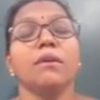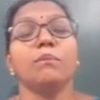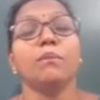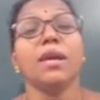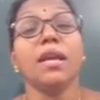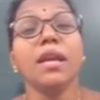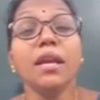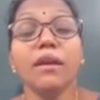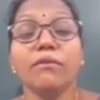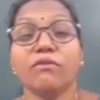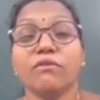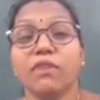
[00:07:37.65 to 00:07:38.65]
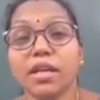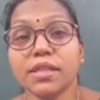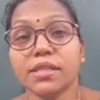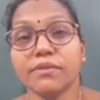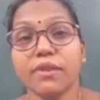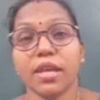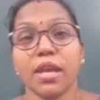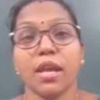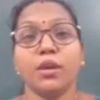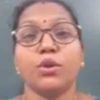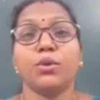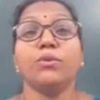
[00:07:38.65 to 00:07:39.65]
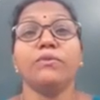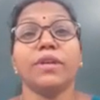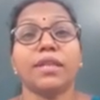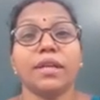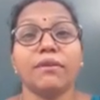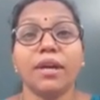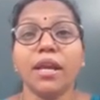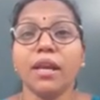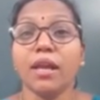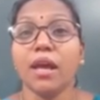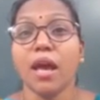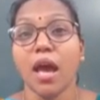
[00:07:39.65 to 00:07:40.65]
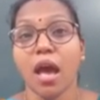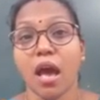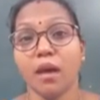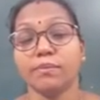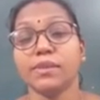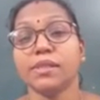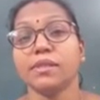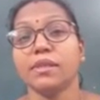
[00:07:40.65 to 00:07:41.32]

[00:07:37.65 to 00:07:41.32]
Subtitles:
Many works we can do with our arms